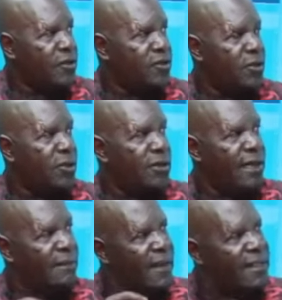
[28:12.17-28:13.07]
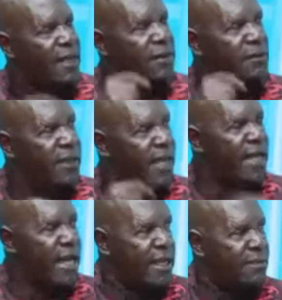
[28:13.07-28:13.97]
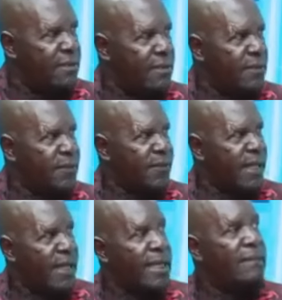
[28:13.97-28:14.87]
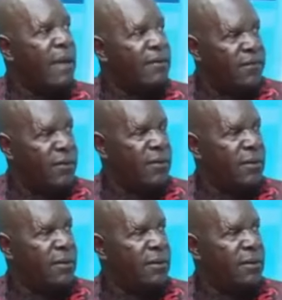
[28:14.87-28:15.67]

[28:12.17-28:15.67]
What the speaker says: So the method of the NRM, in my view,